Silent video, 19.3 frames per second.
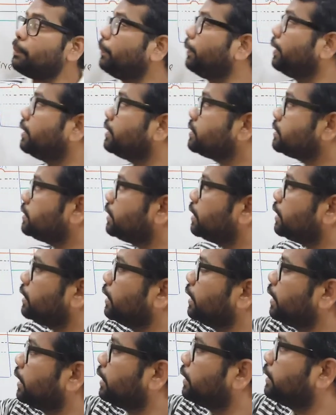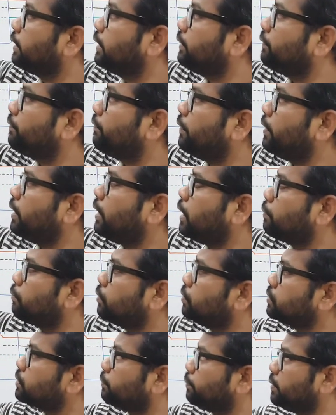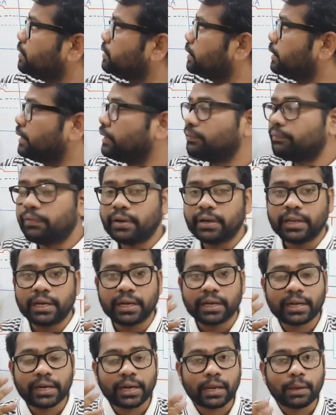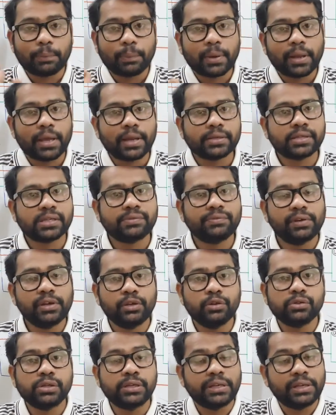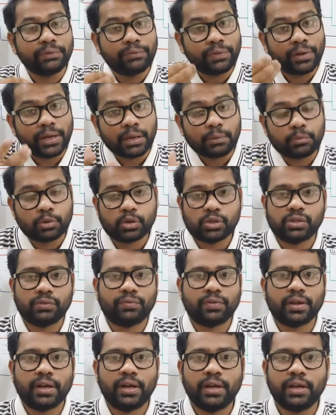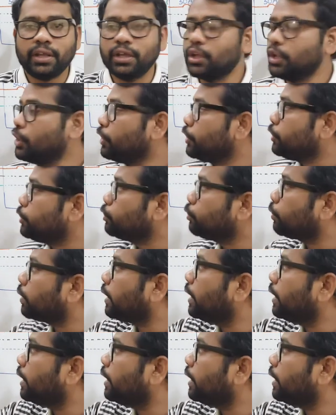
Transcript: means here different amounts, means different electric appliances will use different amounts of current. You